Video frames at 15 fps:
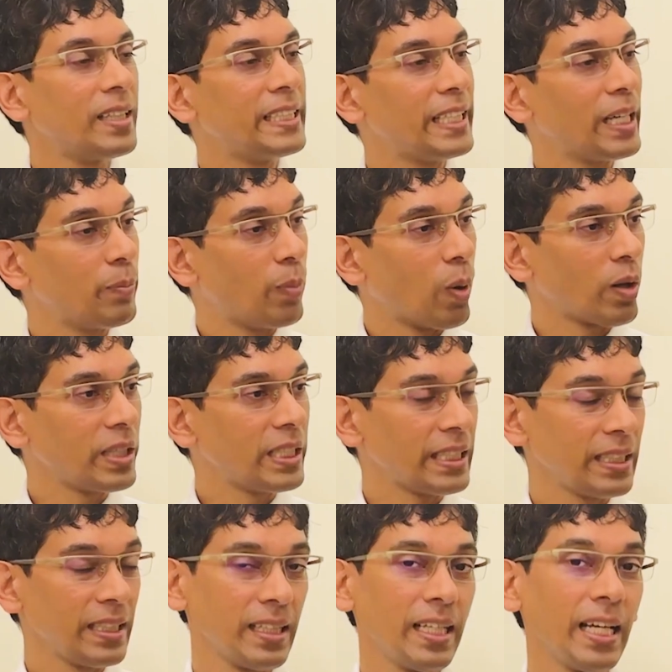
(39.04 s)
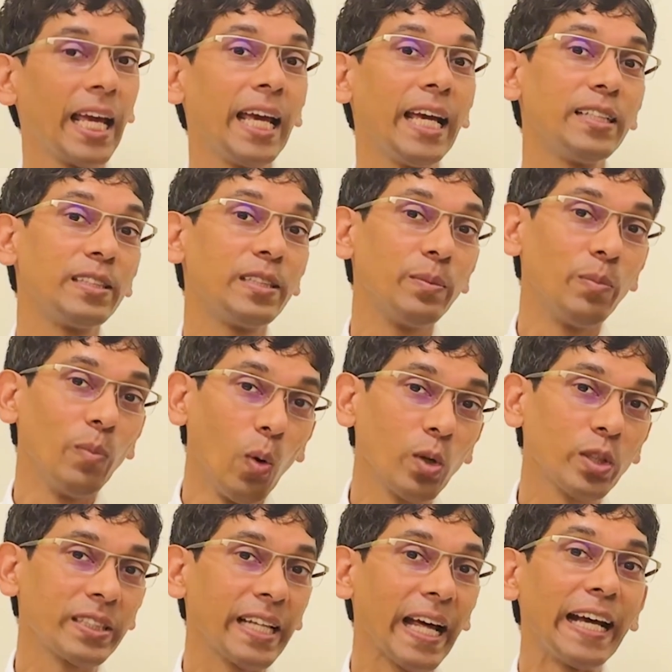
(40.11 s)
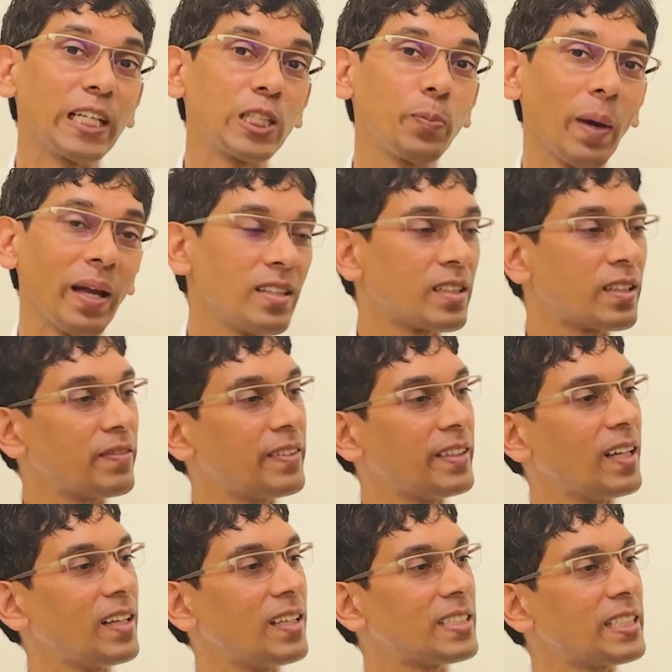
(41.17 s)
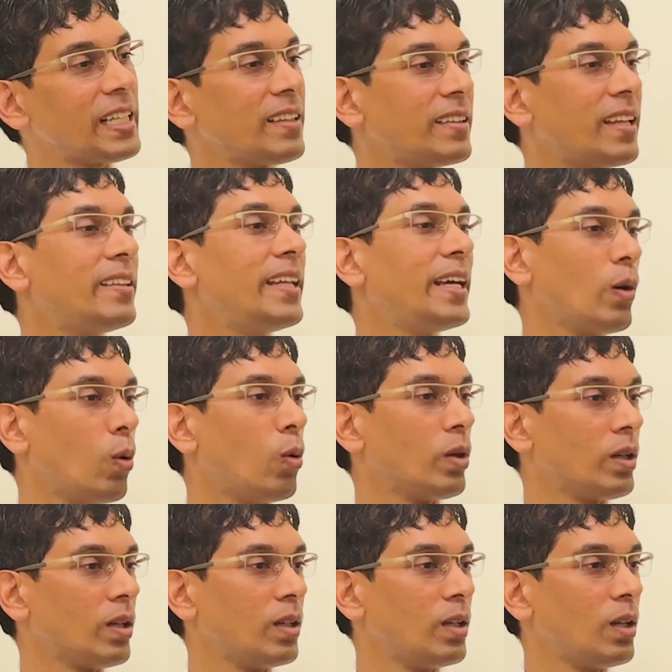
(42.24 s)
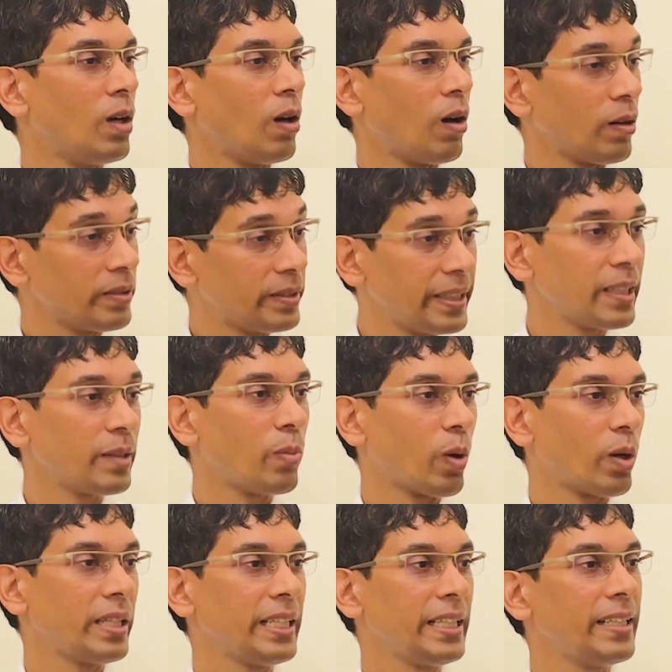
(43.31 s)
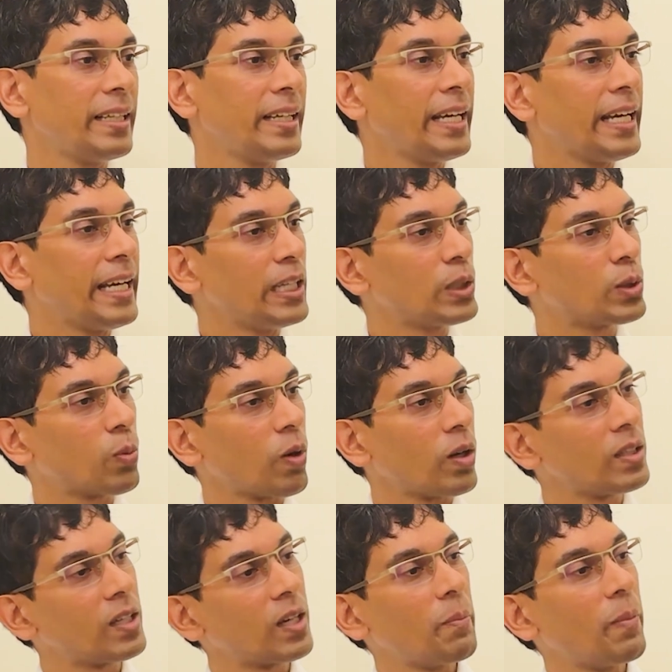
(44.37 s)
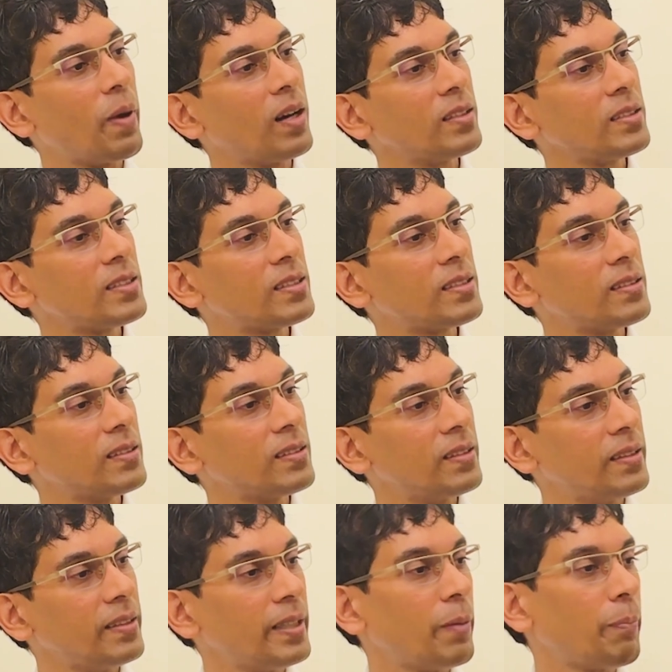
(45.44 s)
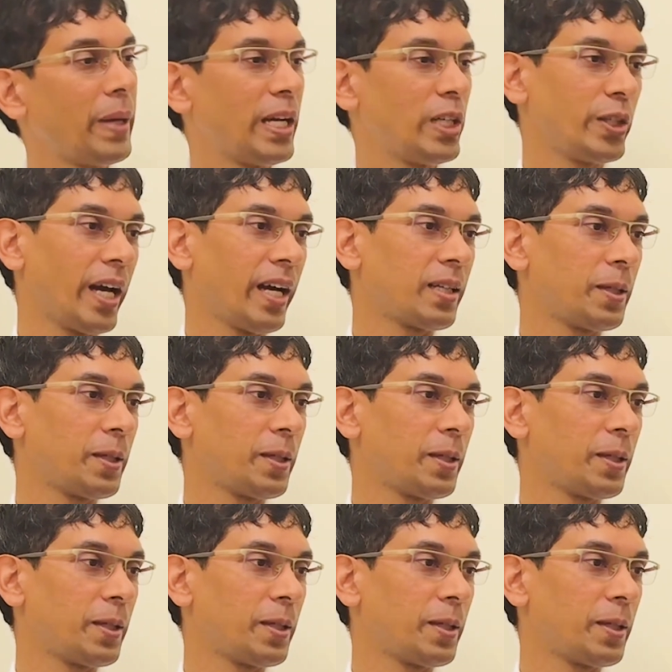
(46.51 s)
their body is the most expensive real estate that they own, or their body is what commands their paycheck.